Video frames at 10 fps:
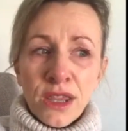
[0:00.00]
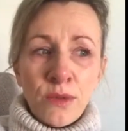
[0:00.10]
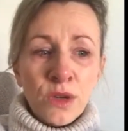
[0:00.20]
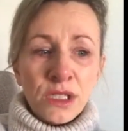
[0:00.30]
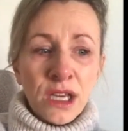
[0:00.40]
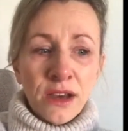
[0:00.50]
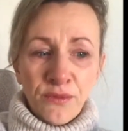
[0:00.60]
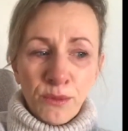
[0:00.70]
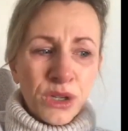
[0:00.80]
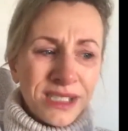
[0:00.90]
They would
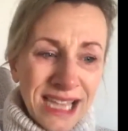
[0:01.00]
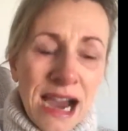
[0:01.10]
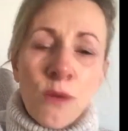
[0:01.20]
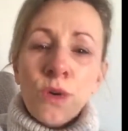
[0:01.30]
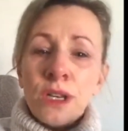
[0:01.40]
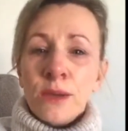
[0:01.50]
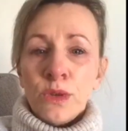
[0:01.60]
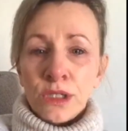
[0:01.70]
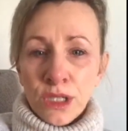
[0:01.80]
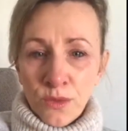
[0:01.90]
have put down what it
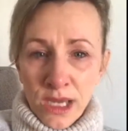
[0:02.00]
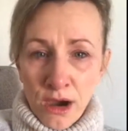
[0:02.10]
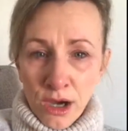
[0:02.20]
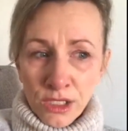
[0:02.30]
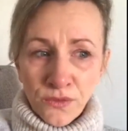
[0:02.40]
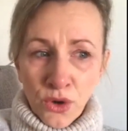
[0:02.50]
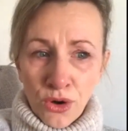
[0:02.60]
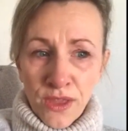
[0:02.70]
was that we asked for.